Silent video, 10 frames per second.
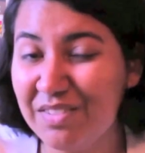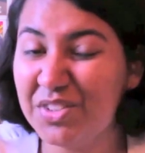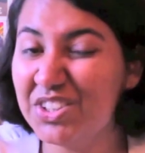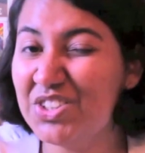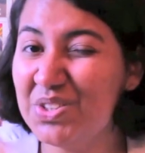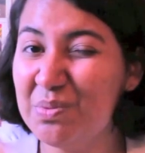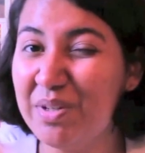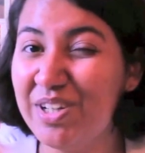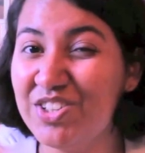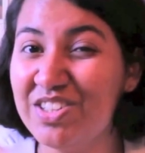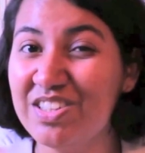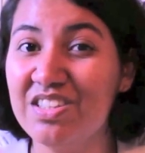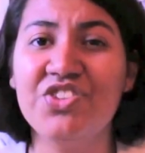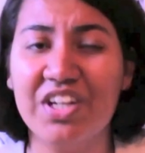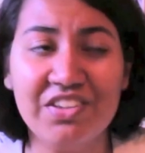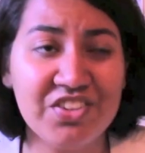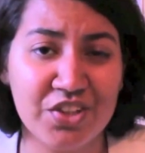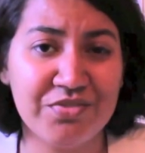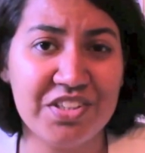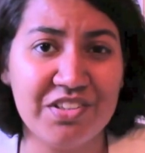after two pages, the
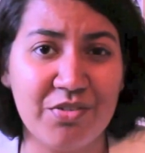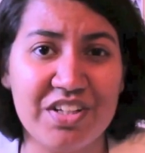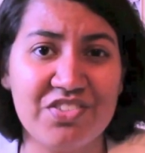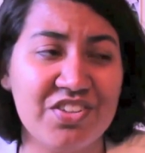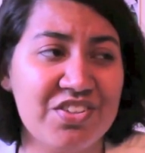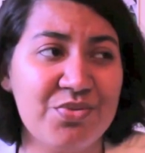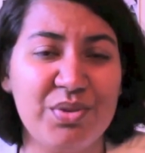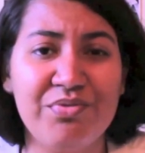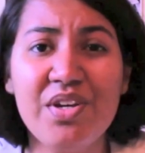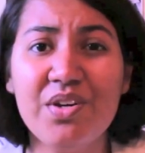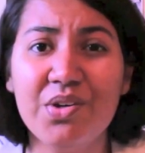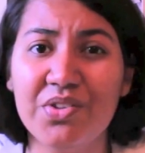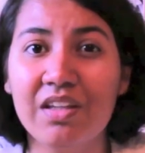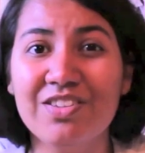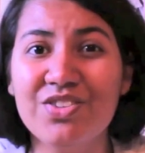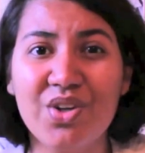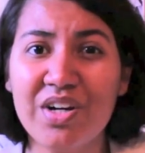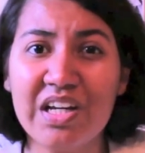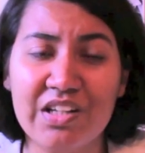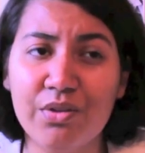gender of the narrator is revealed and the
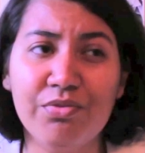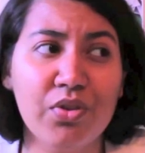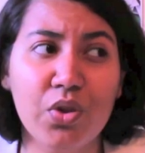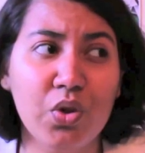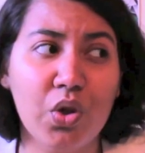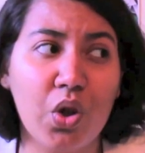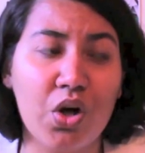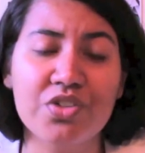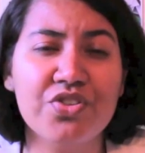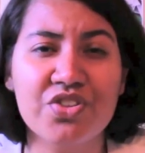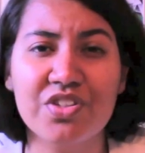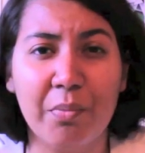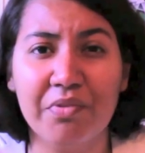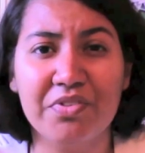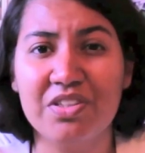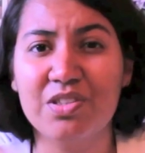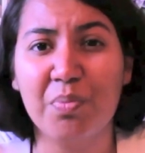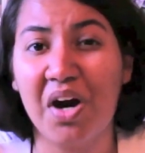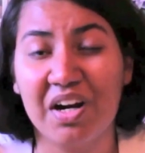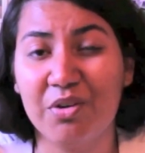story kind of lost some of its
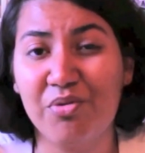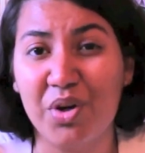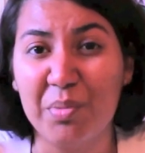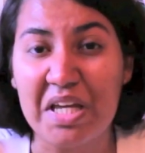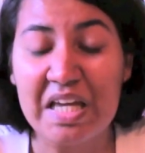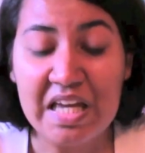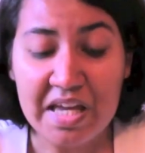spark for me.